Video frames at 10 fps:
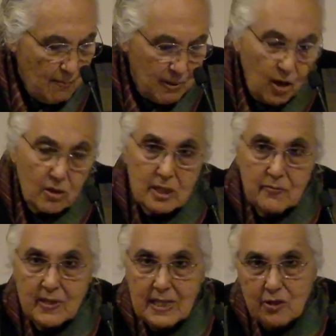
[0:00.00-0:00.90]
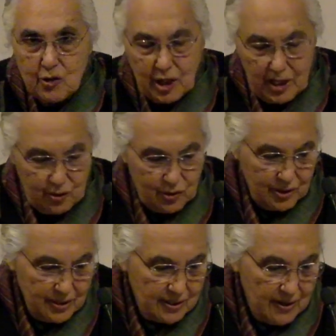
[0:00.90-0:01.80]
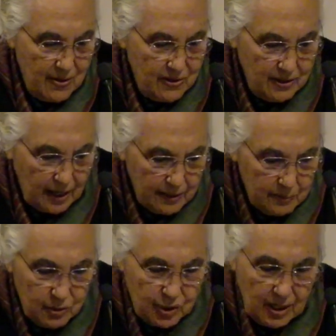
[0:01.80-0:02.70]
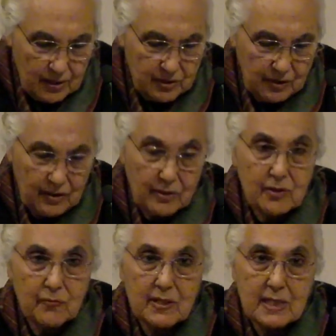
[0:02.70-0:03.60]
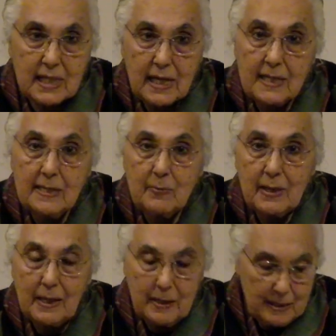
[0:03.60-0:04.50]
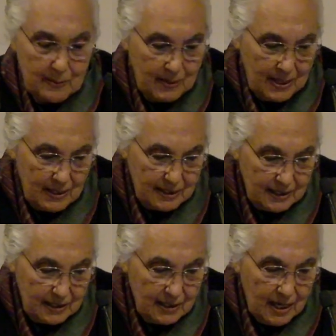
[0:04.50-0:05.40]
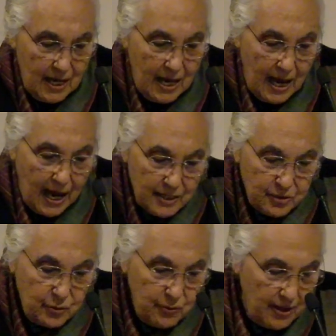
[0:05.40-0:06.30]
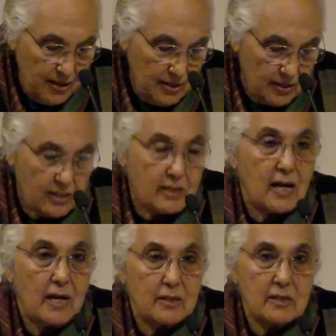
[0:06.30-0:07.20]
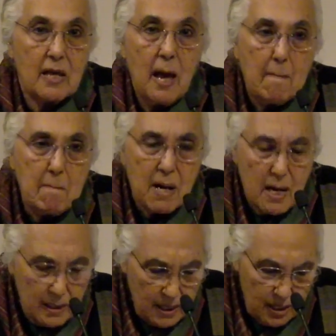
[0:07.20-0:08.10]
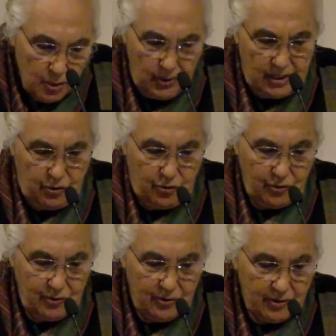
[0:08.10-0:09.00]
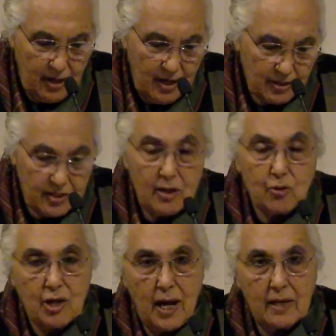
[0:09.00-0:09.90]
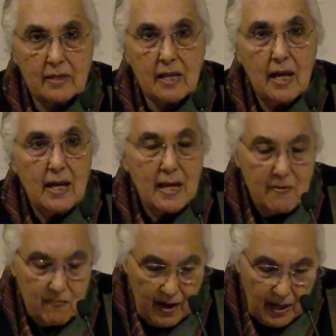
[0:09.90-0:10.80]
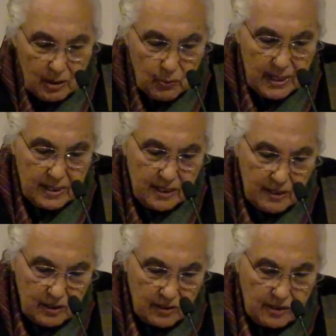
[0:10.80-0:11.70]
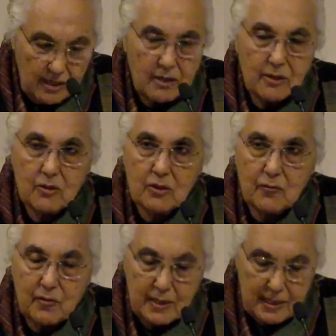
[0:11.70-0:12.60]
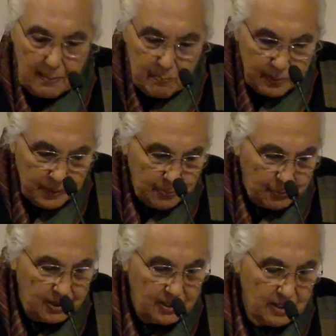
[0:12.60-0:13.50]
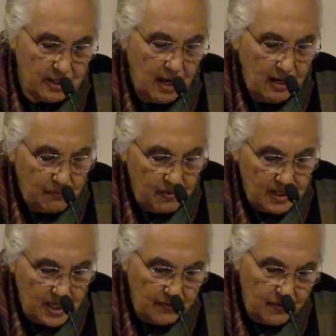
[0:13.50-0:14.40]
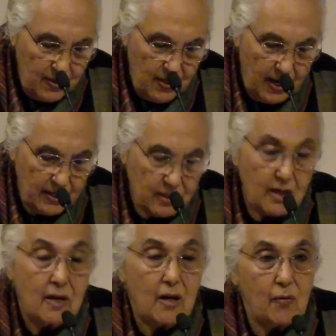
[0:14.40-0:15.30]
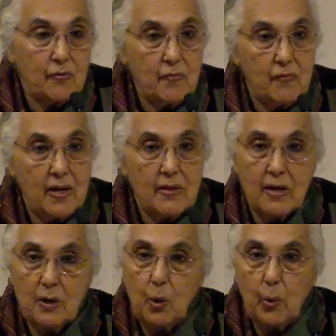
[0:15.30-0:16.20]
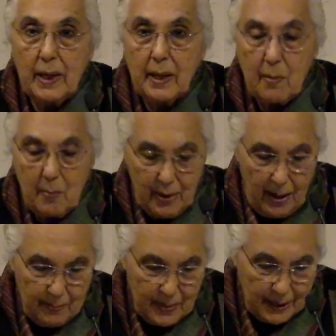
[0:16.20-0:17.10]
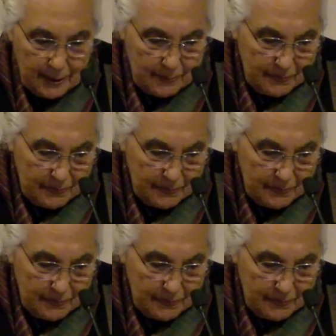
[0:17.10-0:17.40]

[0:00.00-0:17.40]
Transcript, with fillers: Because of these changes, the Dharma Shastras of the second millennium AD had to then discuss burning questions such as evaluating the status of the temple priest vis a vis that of the Veda knowing Brahman.